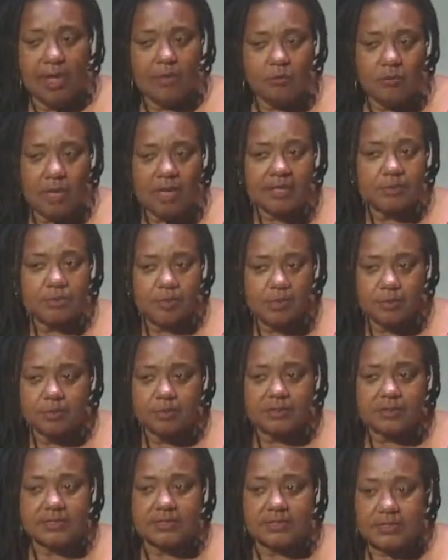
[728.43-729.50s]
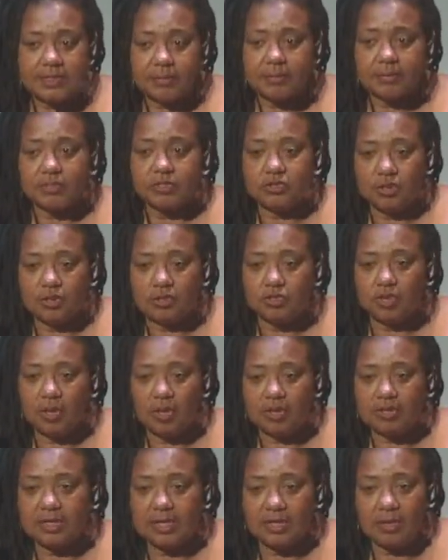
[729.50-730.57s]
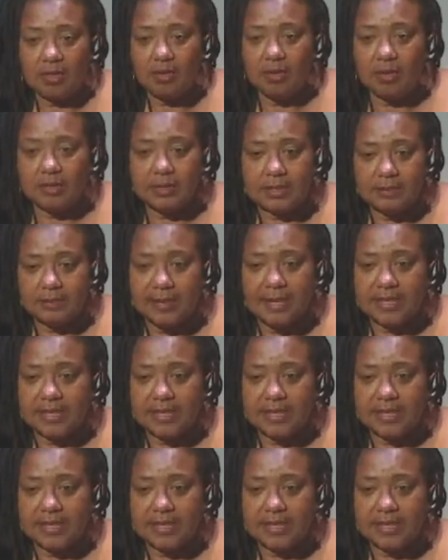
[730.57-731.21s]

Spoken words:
I watch people sit up in church all day long and then